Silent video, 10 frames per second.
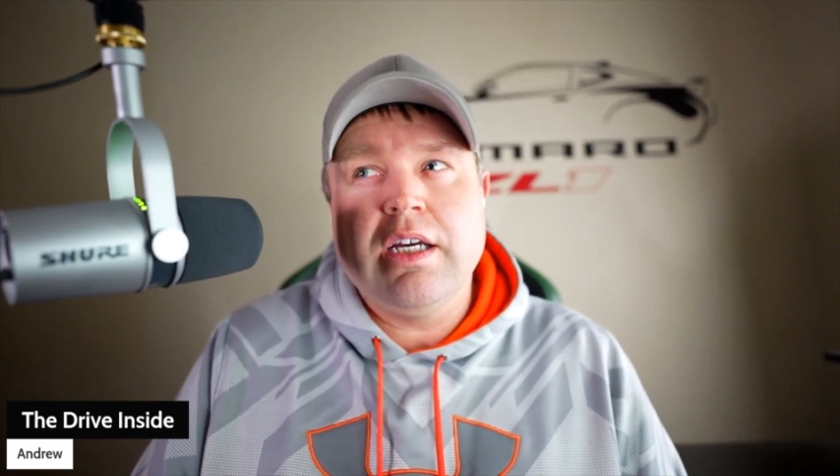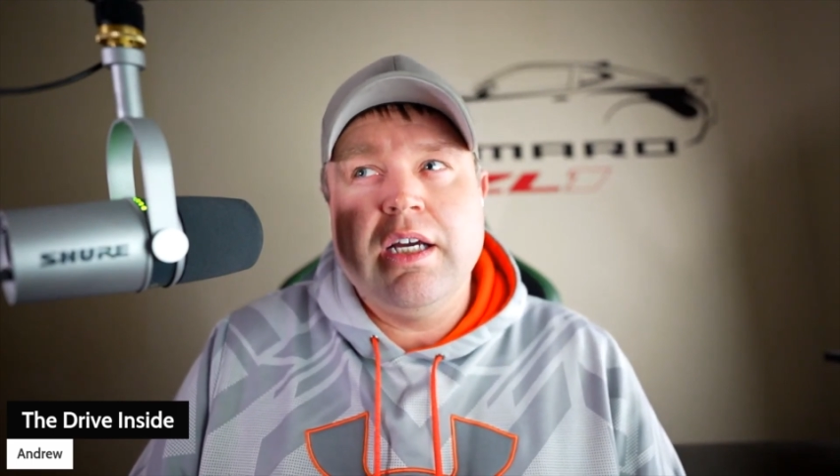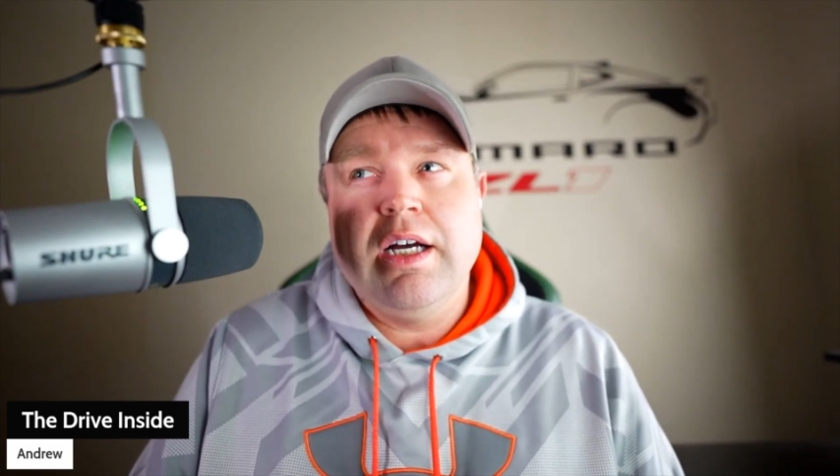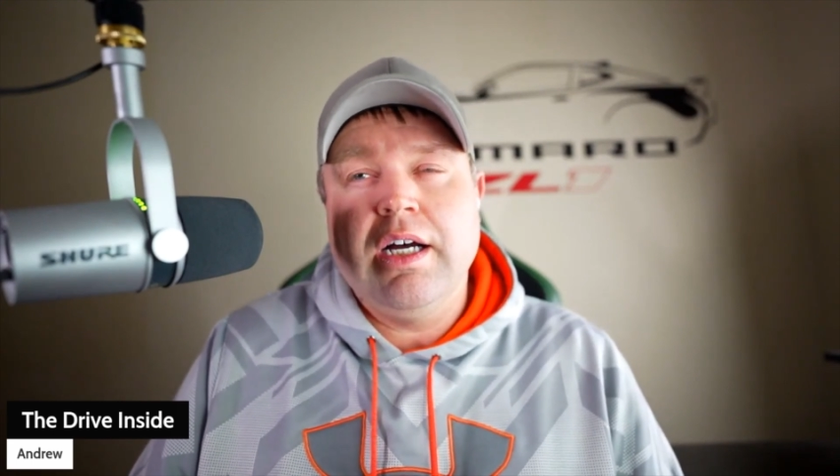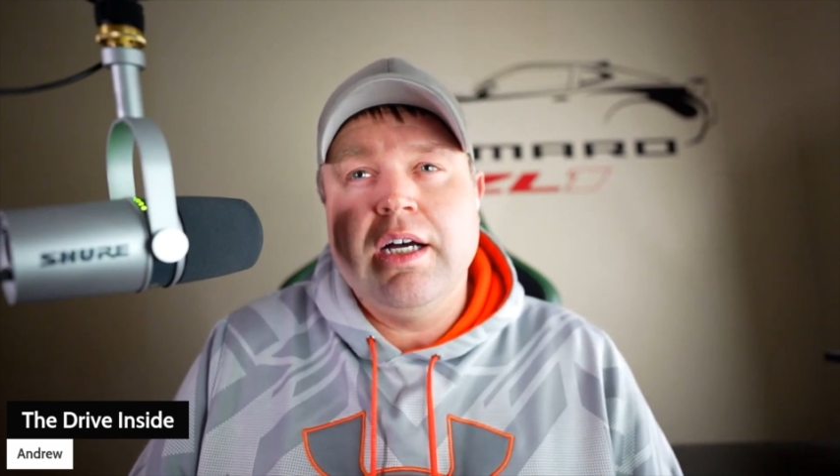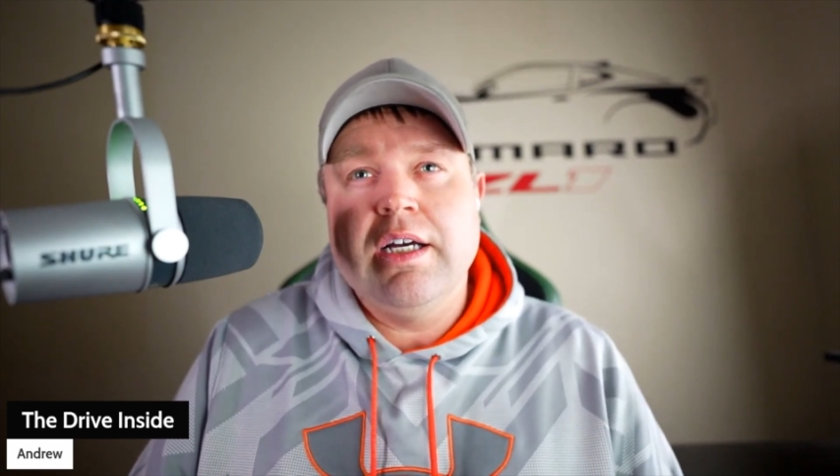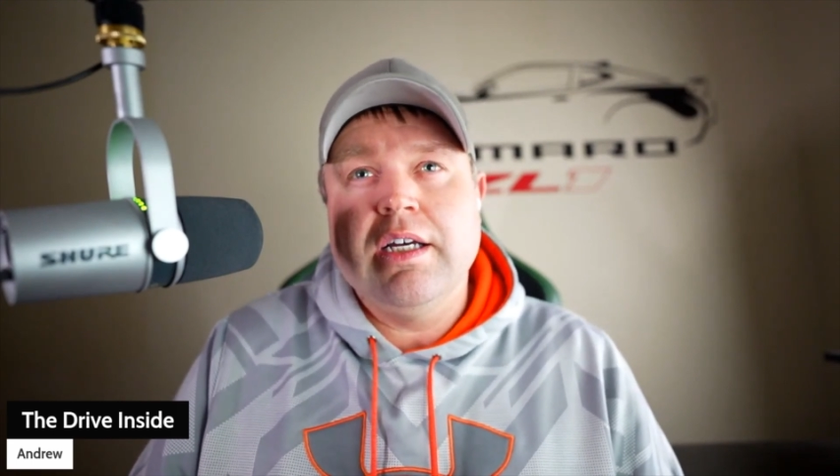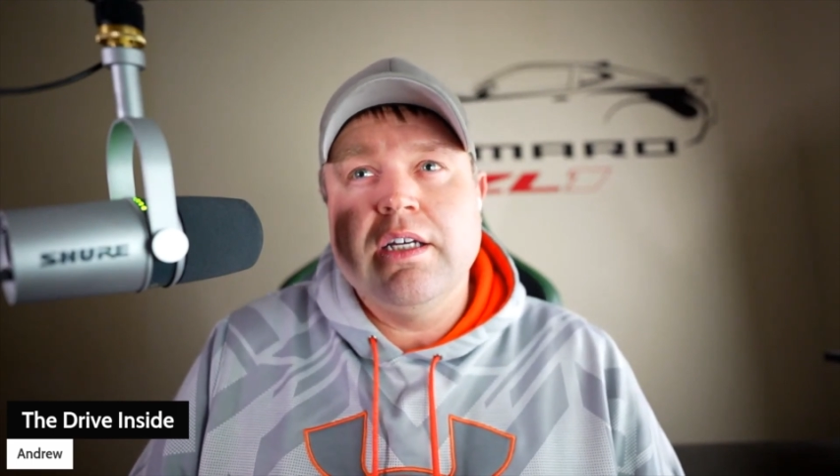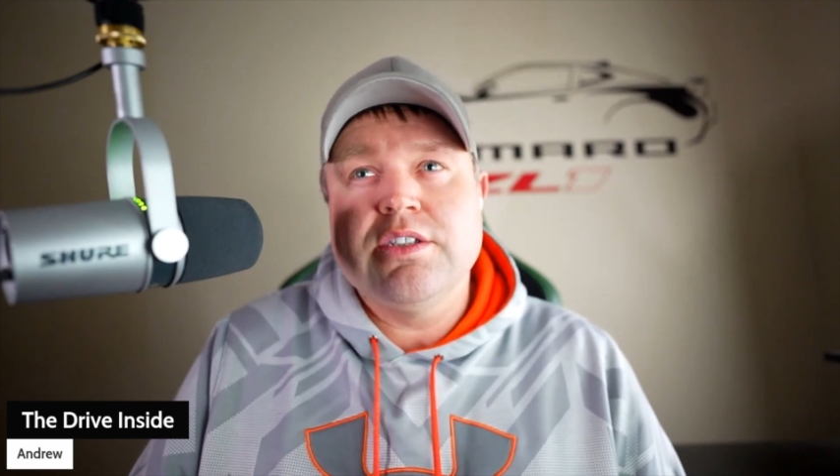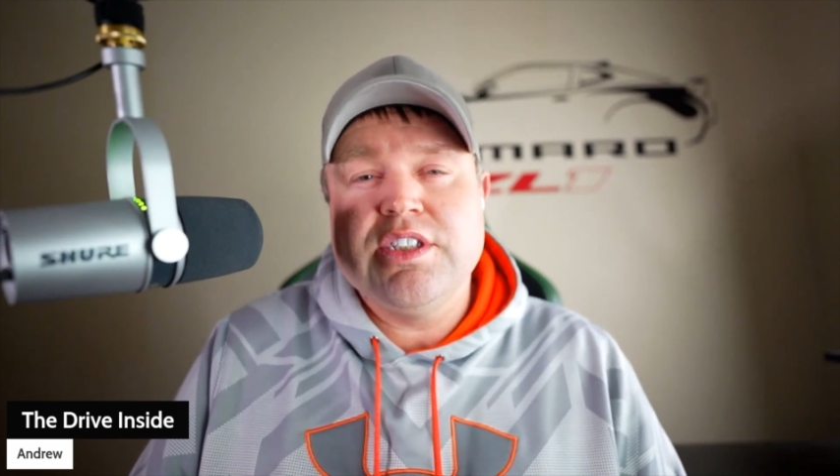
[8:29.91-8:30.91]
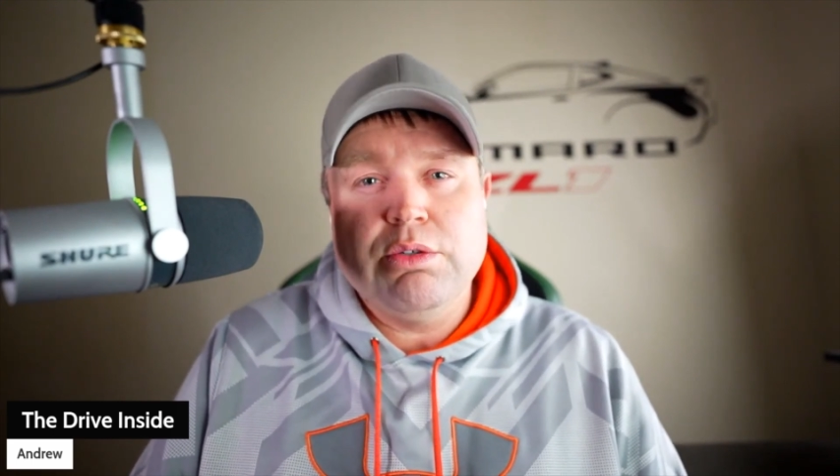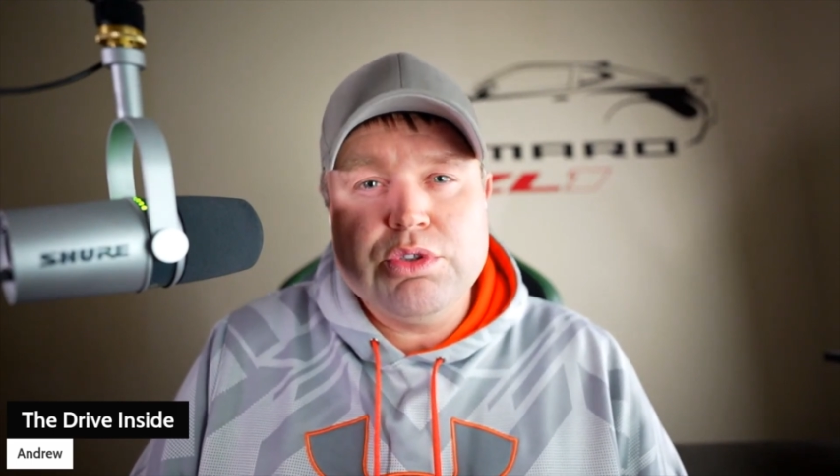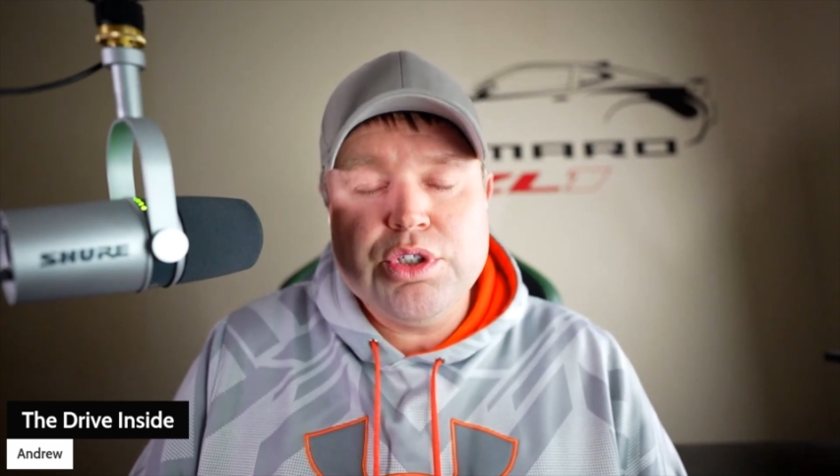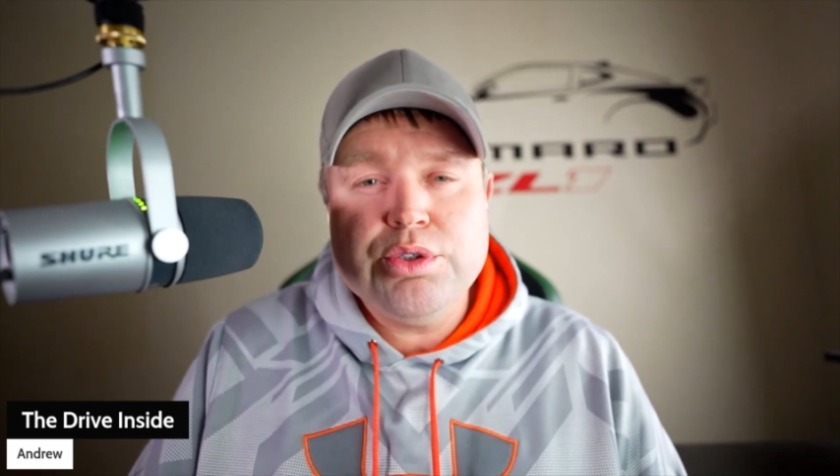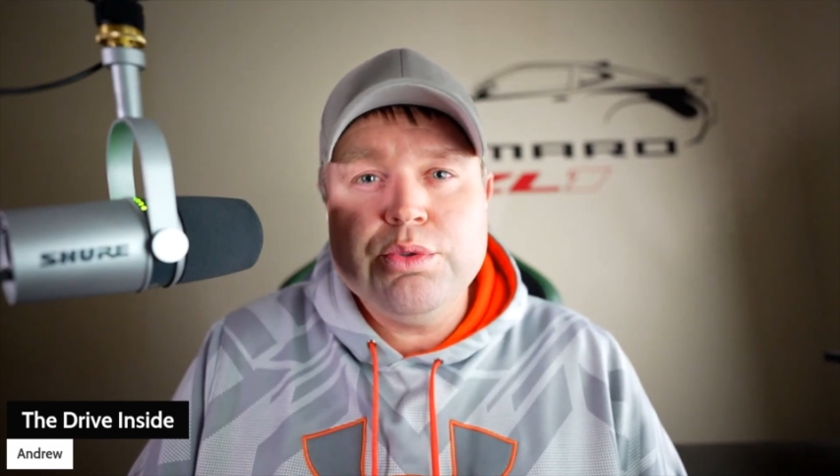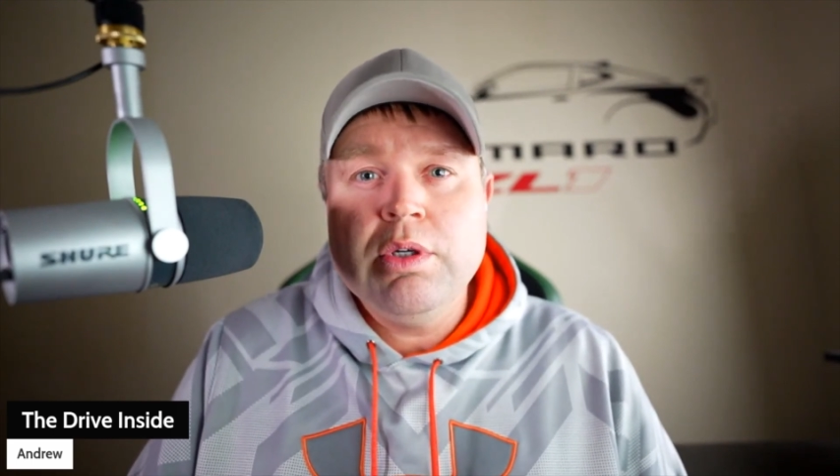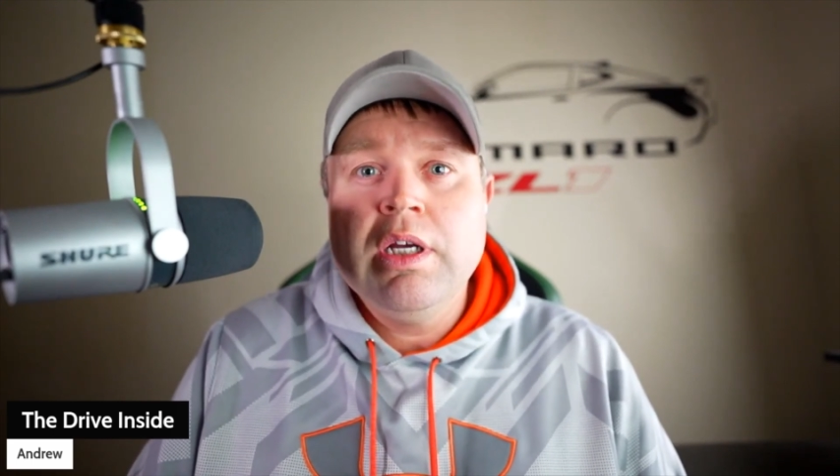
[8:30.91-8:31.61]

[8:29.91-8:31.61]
CO2.